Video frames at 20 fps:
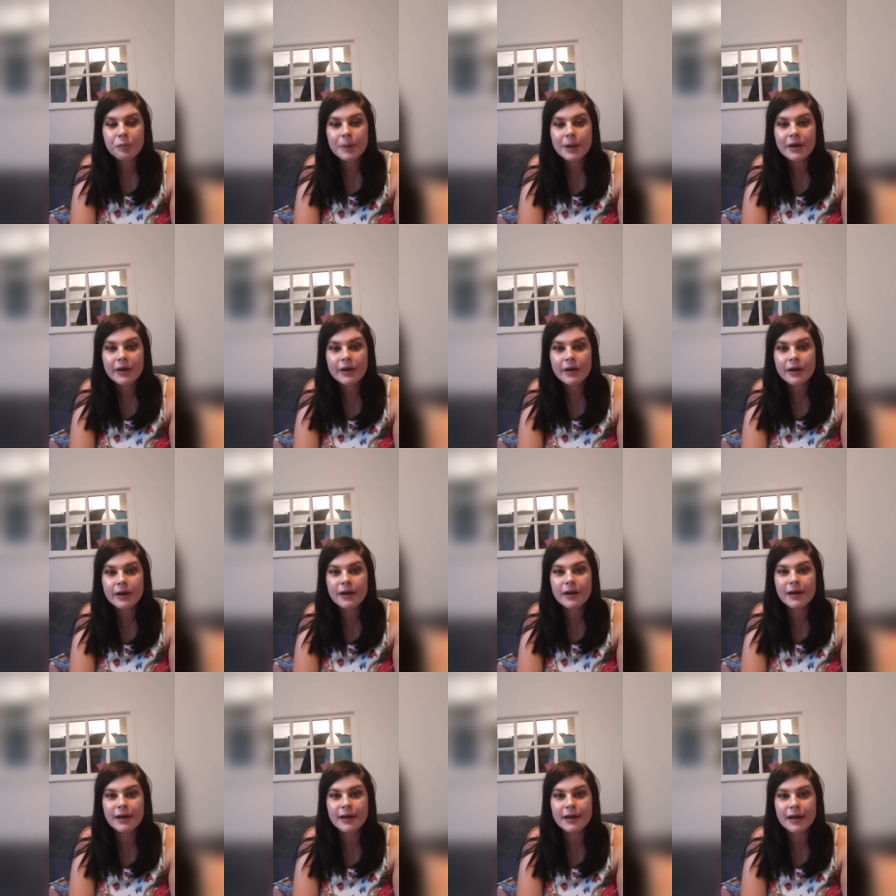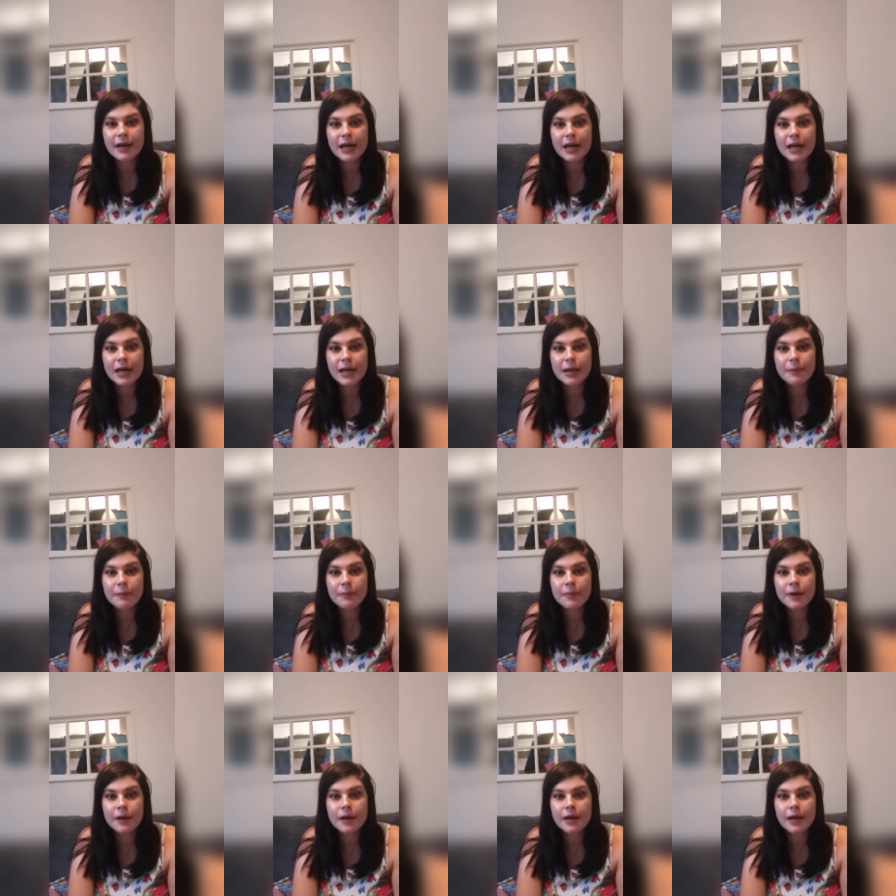Rebecca and
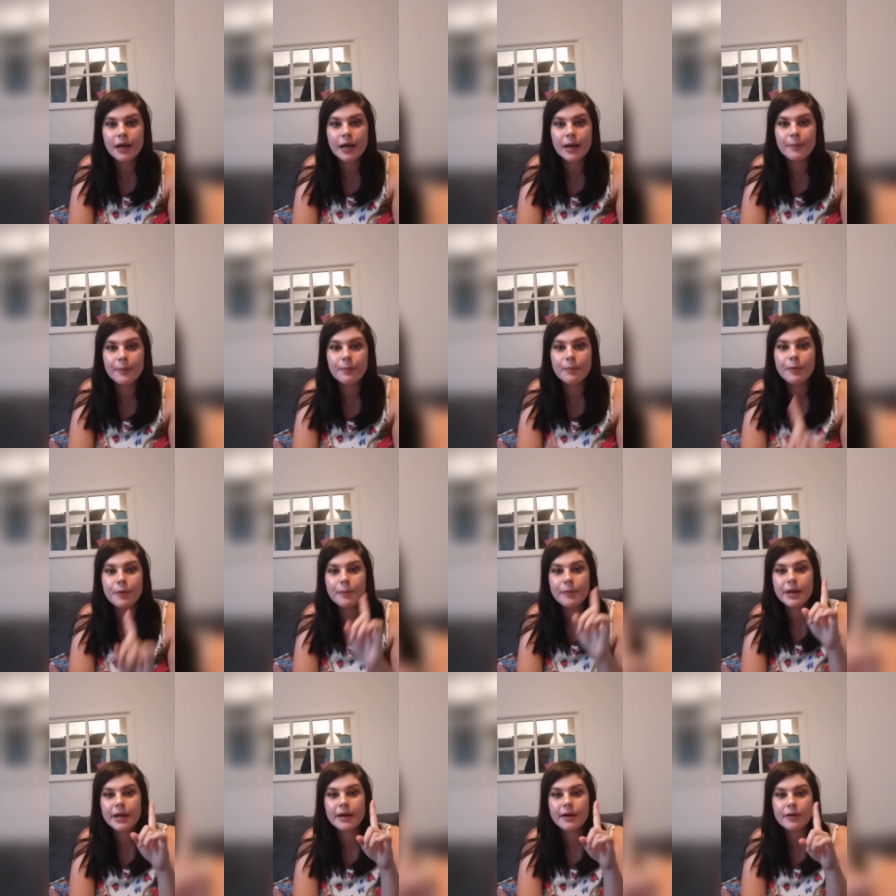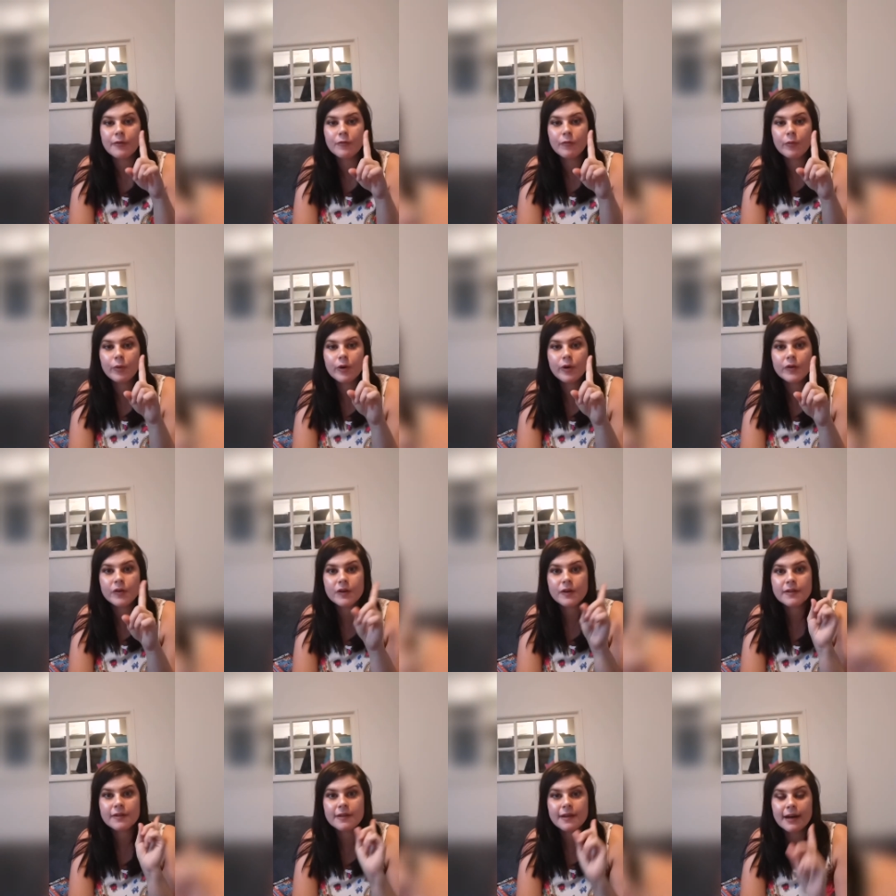I'm uh, mummy of one
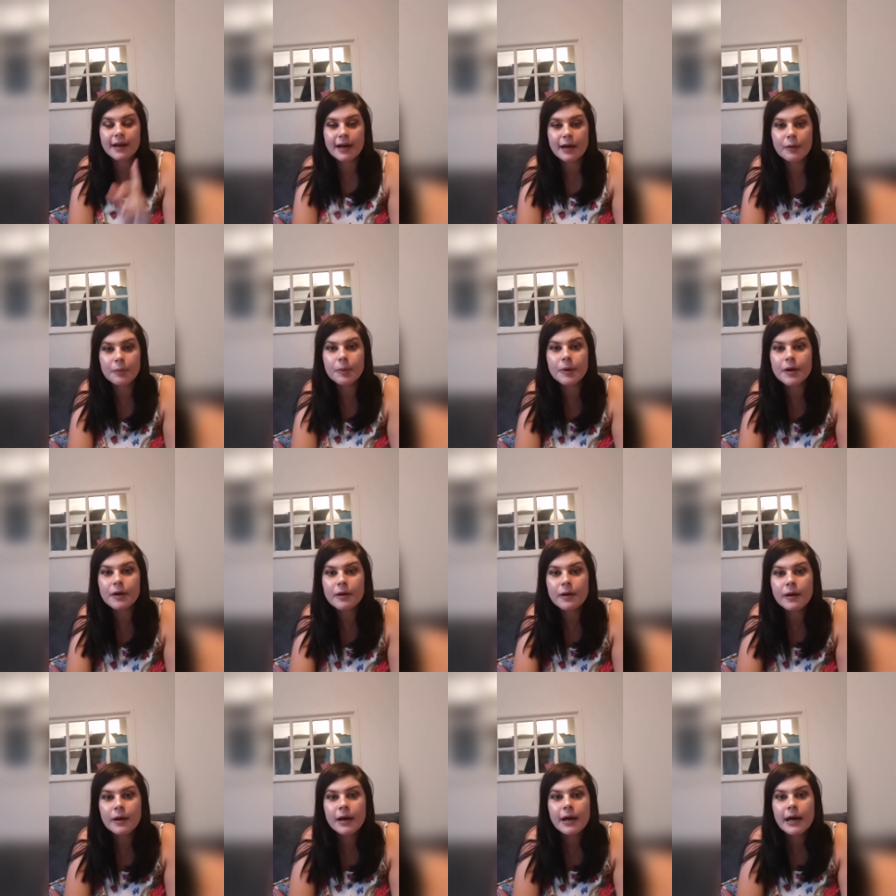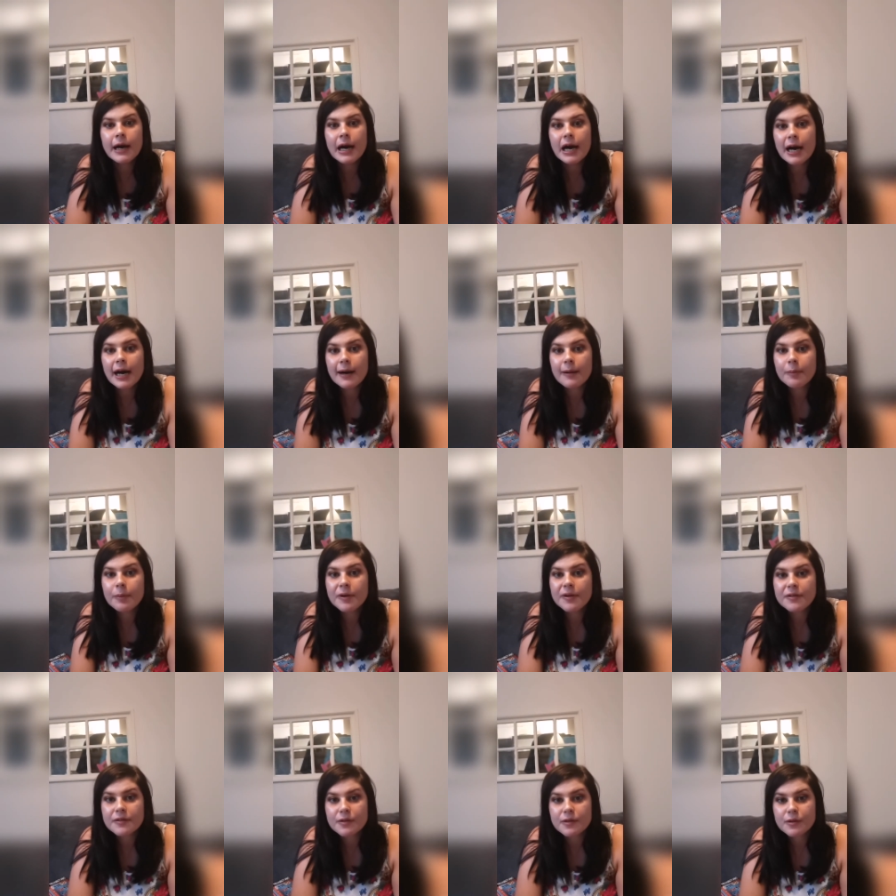to Albert.
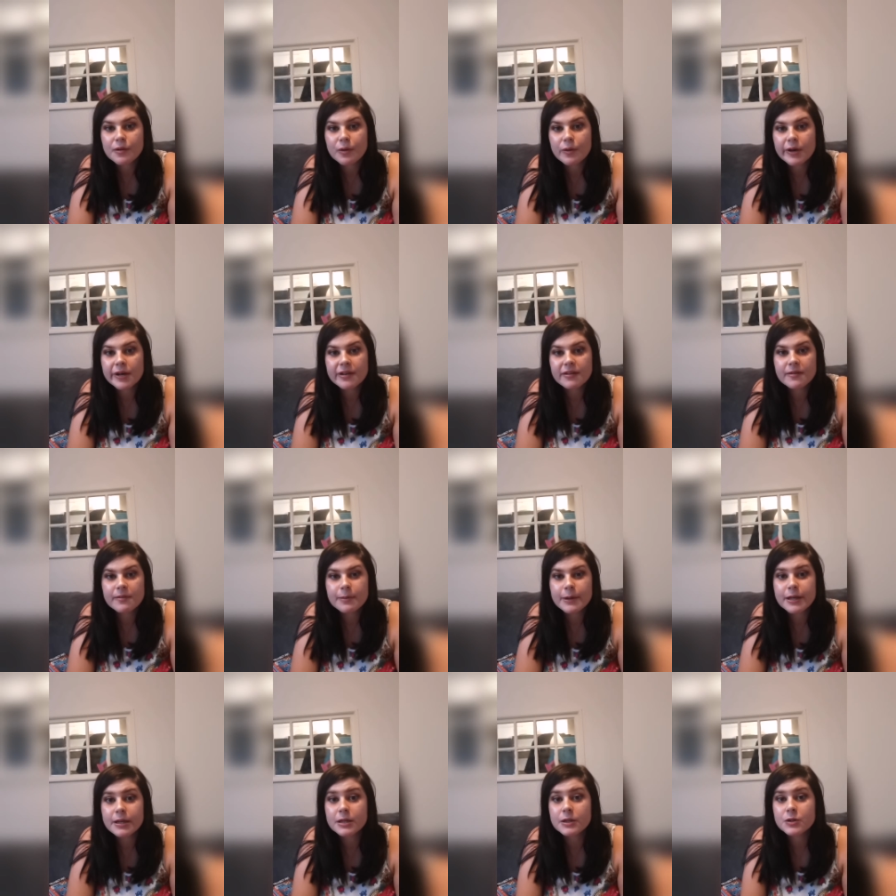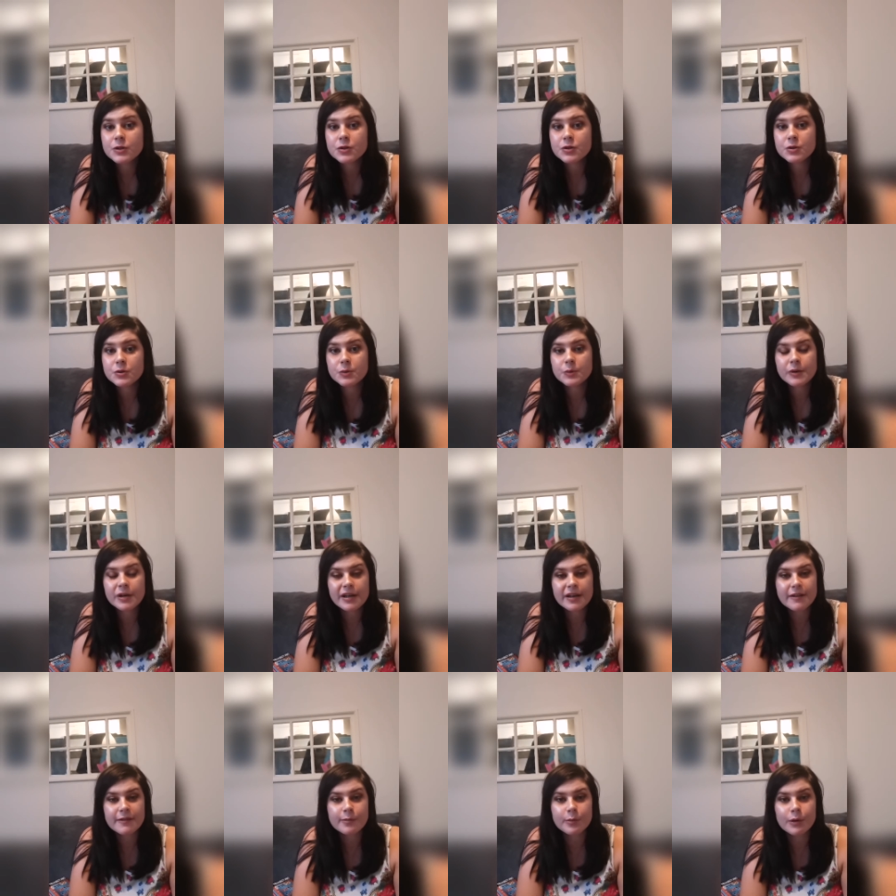Albert's going to be two
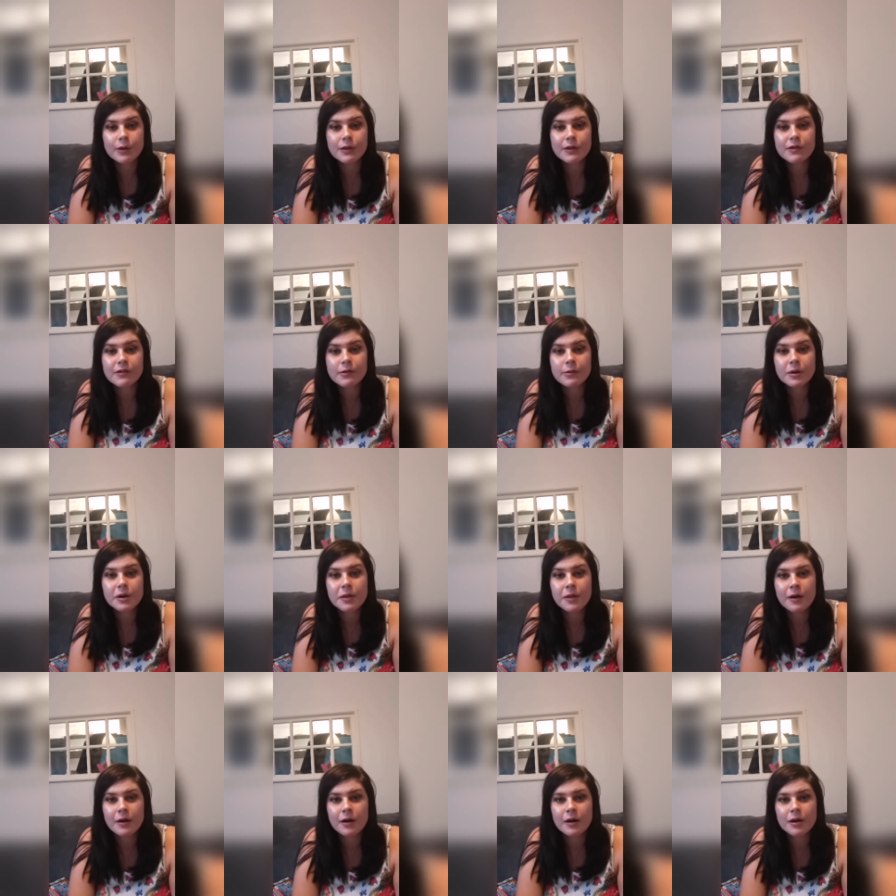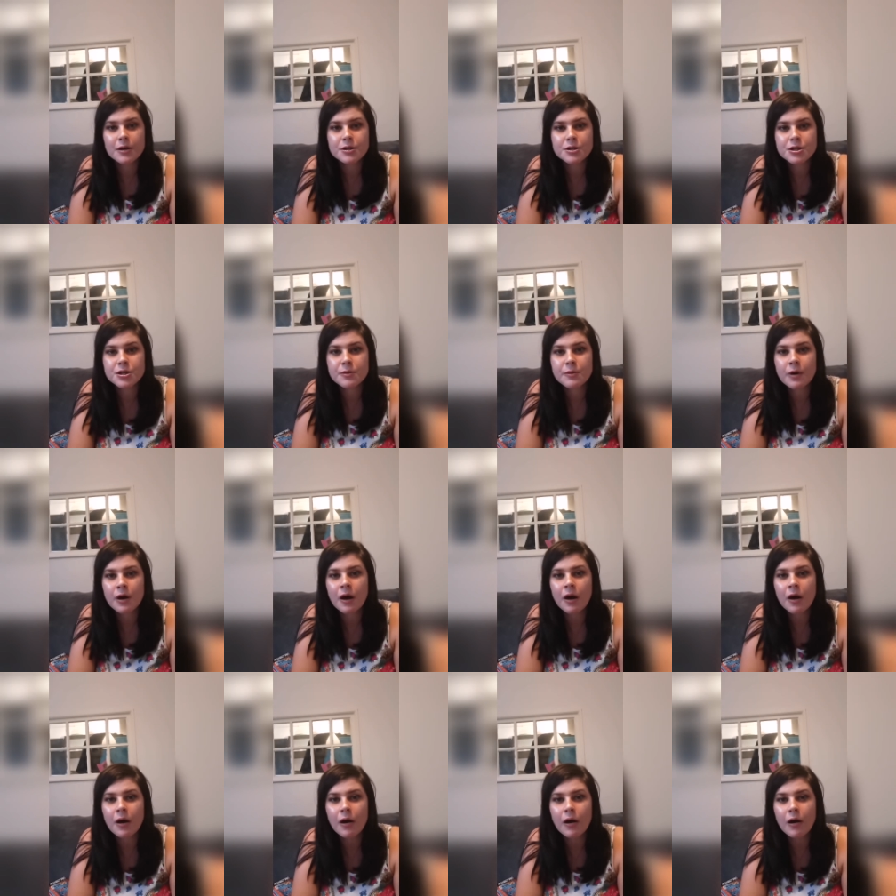next month so I thought I'd do
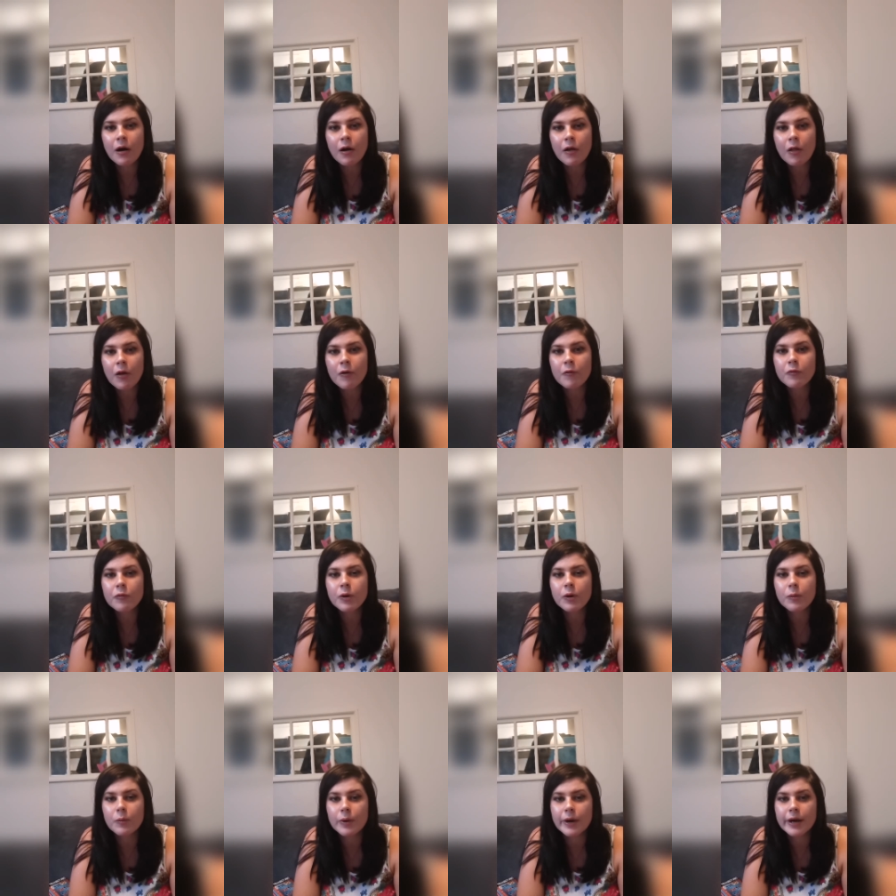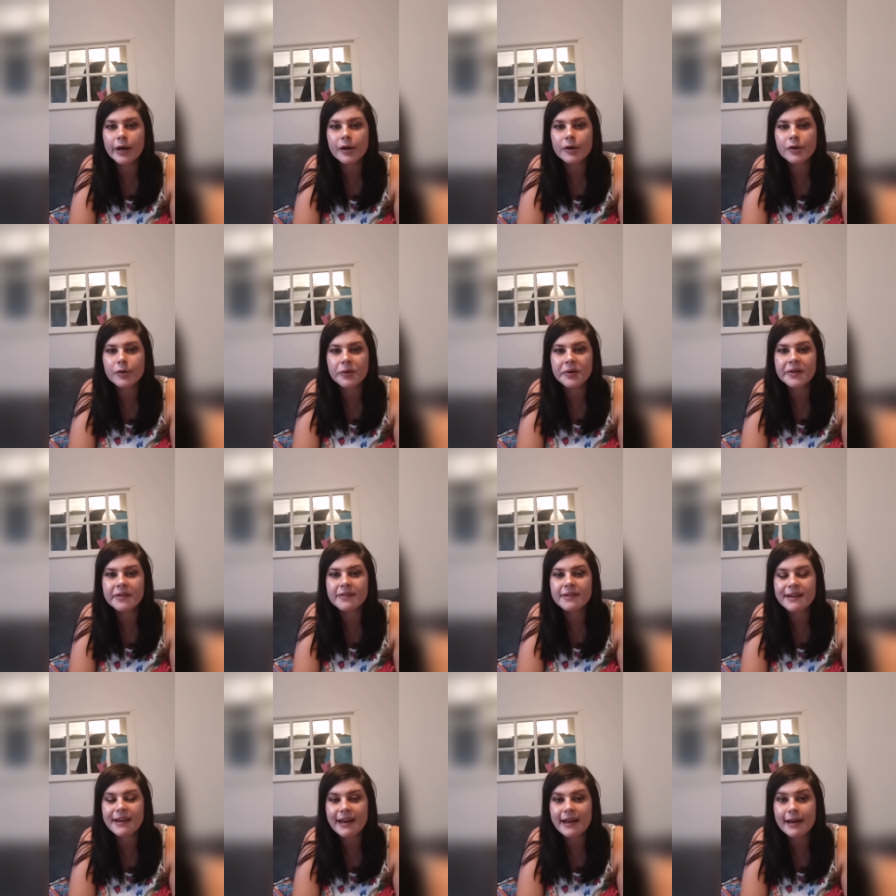a haul of what we're going
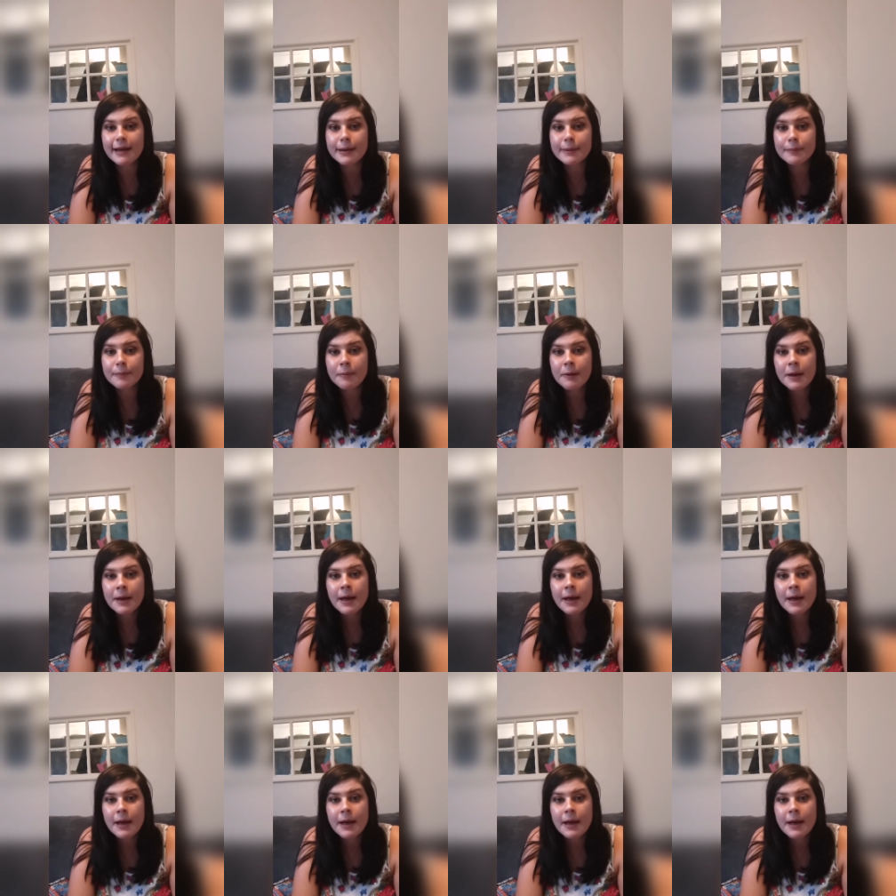to get him.